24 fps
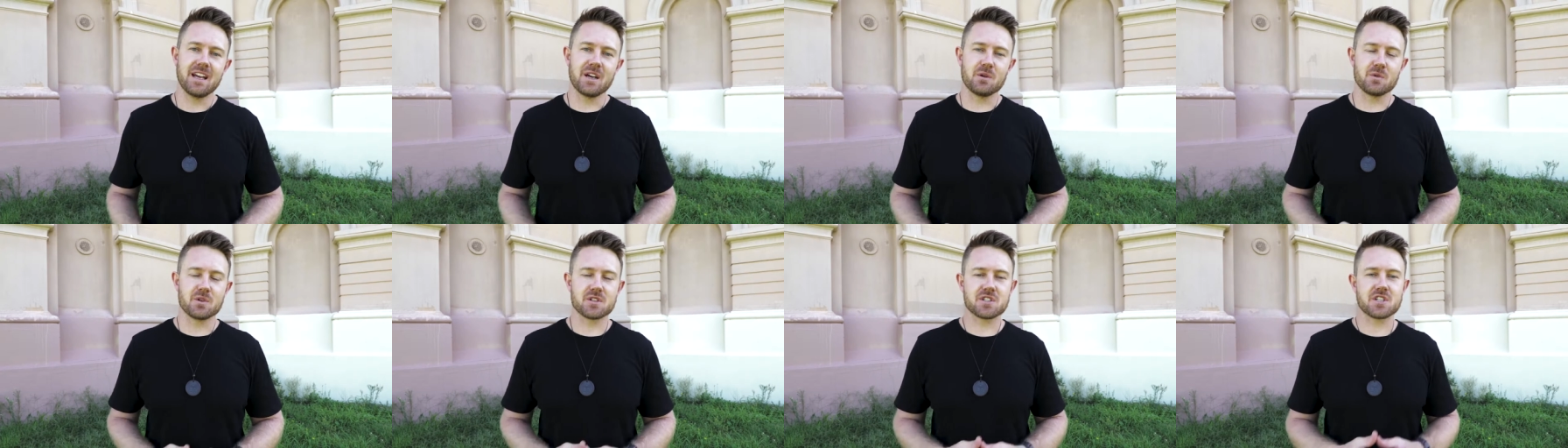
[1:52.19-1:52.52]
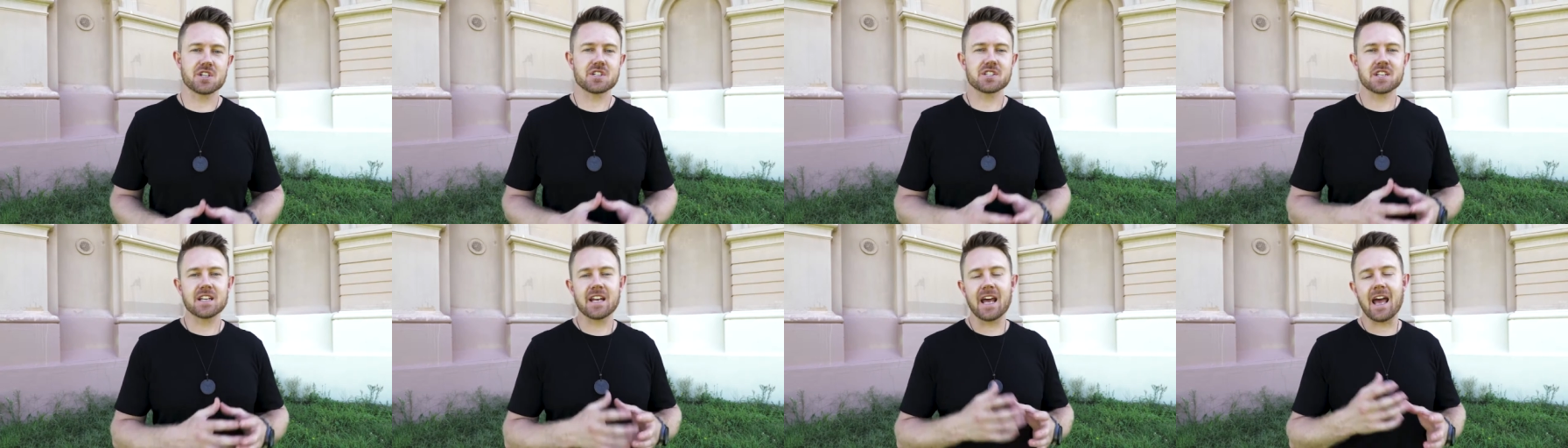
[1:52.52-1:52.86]
It was
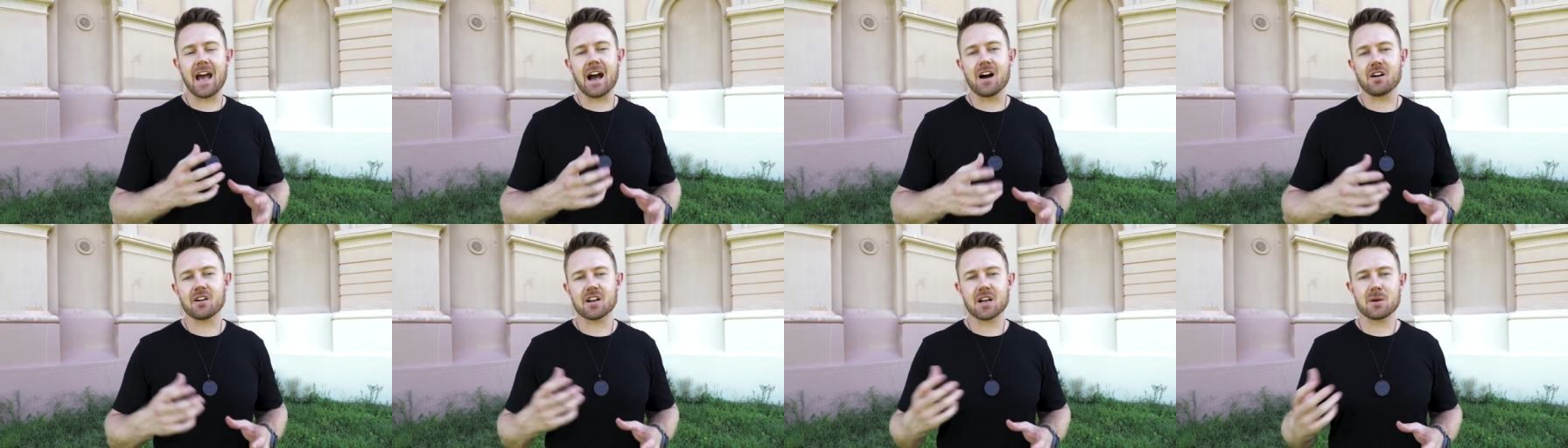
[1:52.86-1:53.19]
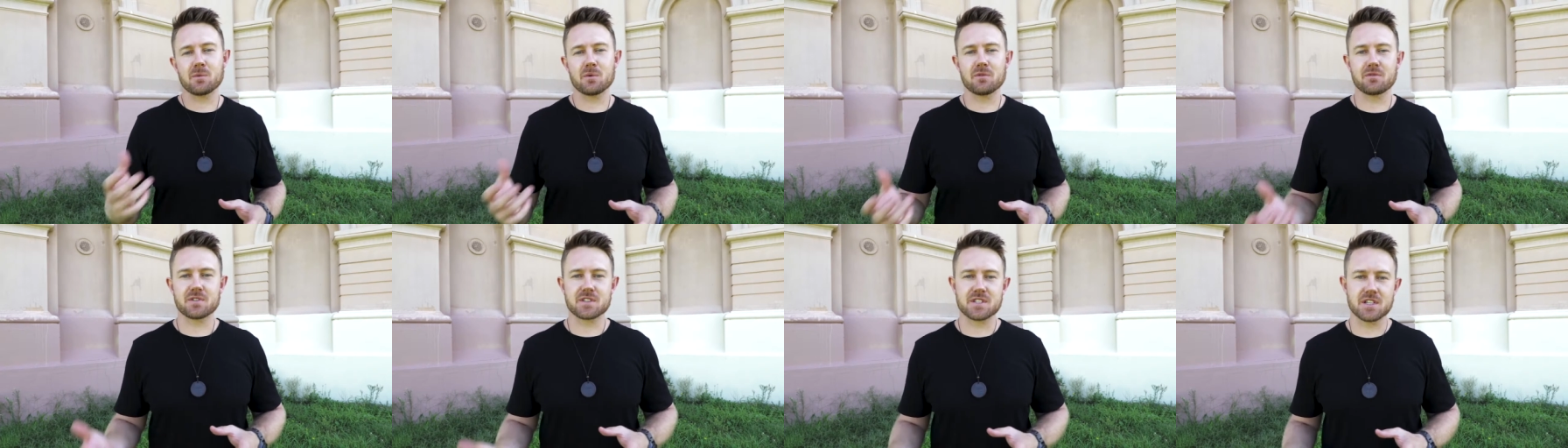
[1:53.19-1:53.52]
just an
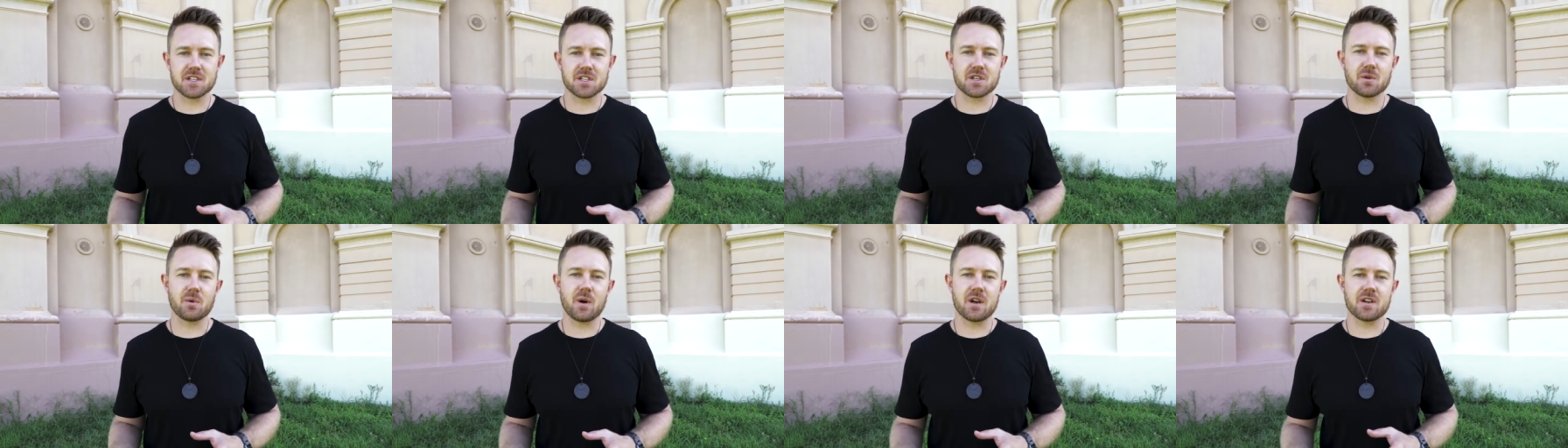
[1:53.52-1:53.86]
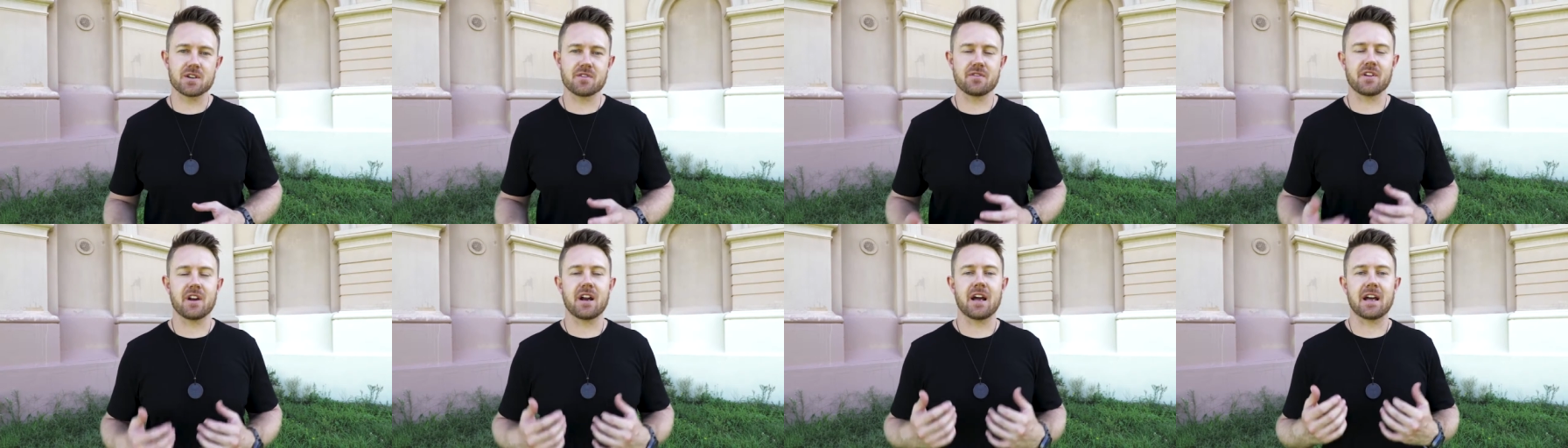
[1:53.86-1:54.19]
outcome of the
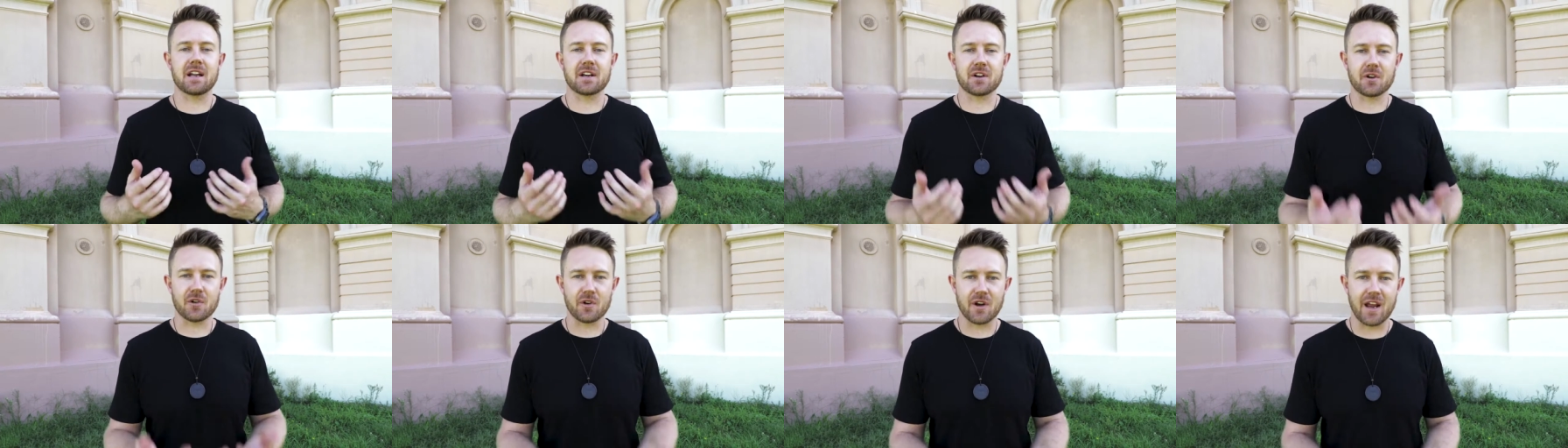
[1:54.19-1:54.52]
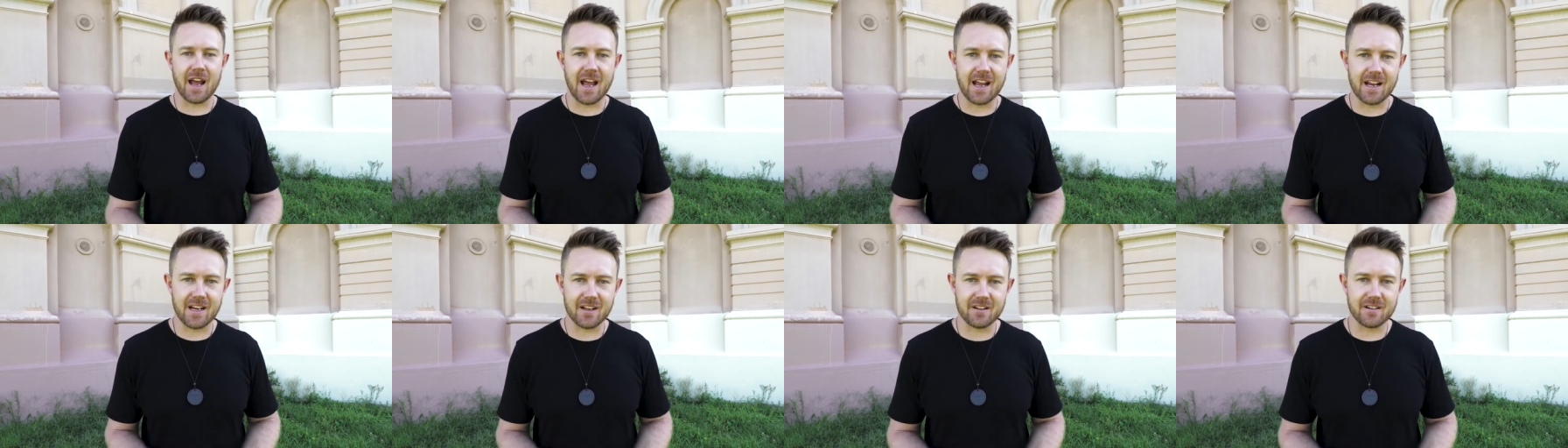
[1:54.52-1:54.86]
situation that I had
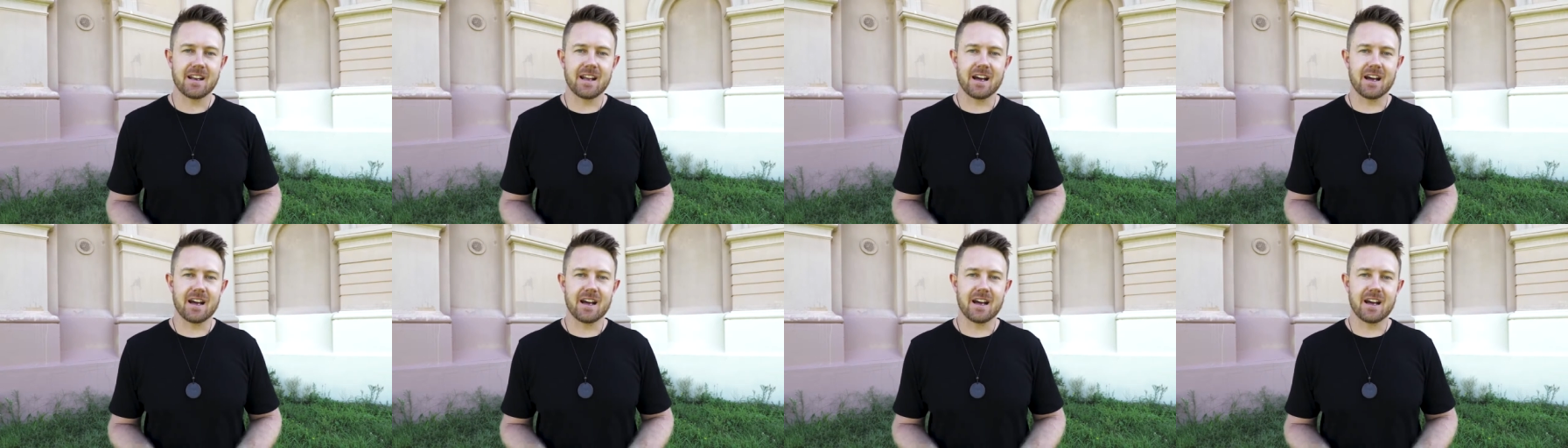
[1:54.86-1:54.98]
created.